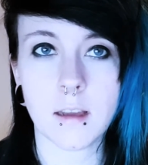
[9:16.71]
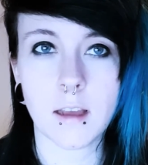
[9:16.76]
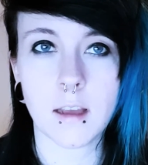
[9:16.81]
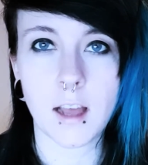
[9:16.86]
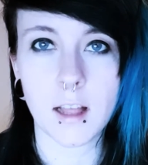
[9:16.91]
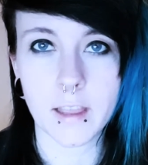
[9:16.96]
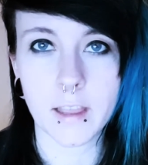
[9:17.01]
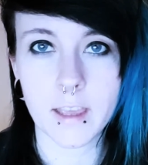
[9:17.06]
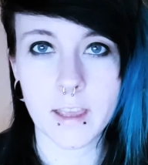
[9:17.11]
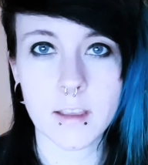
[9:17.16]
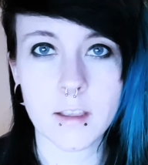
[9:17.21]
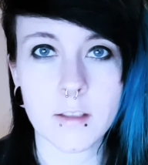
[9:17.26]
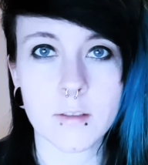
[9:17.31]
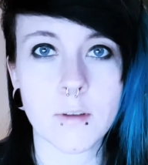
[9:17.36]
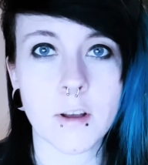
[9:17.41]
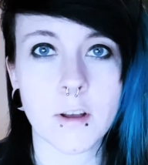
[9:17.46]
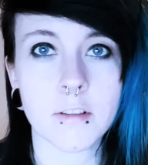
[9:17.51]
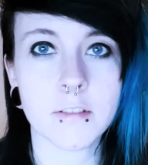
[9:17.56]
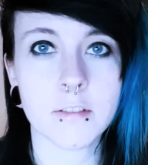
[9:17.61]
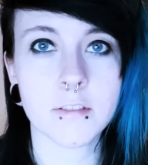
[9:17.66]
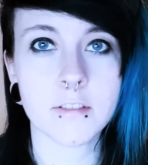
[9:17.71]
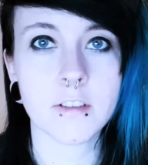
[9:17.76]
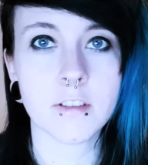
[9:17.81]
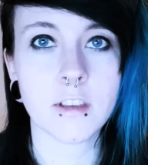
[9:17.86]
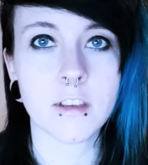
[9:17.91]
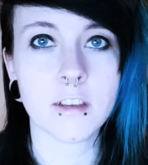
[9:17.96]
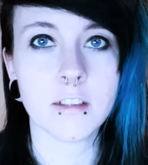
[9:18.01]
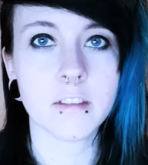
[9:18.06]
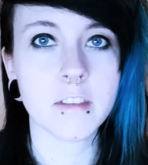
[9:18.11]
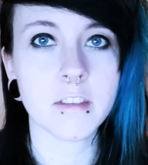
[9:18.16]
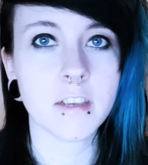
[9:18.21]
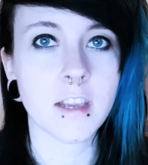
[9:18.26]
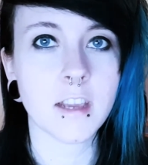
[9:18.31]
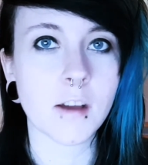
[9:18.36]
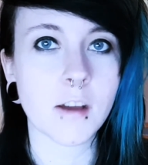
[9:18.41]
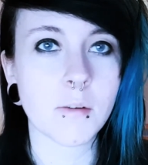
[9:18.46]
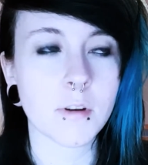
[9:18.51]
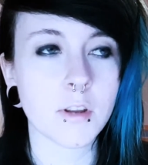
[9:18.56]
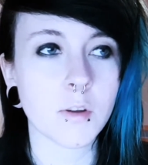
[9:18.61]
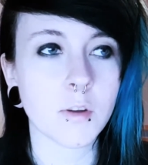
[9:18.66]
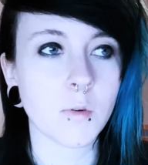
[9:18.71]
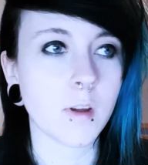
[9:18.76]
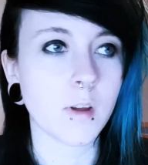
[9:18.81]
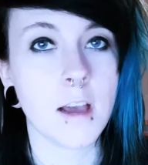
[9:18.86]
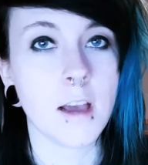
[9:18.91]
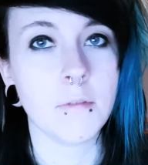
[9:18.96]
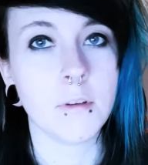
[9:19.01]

I'll link it as well so you can see how I do it.